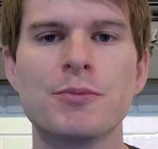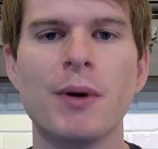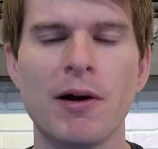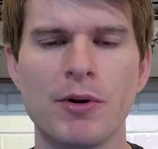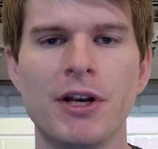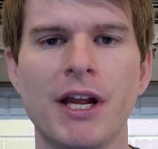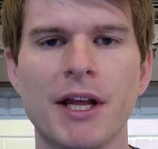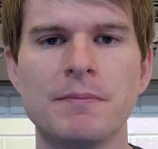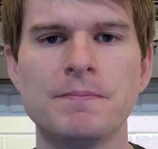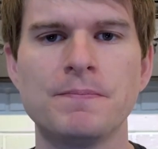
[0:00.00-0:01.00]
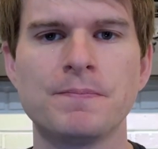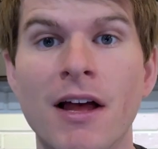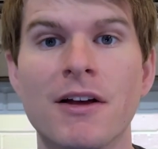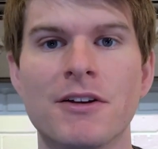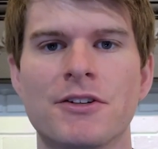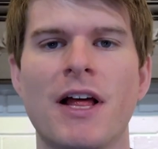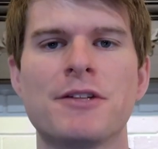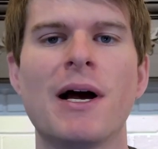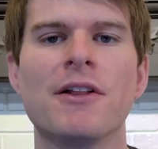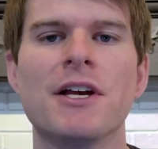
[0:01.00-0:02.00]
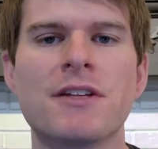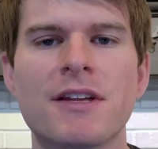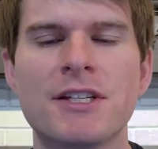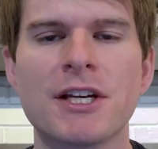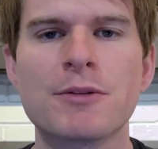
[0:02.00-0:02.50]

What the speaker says: by when you need it. So that's my list of the 6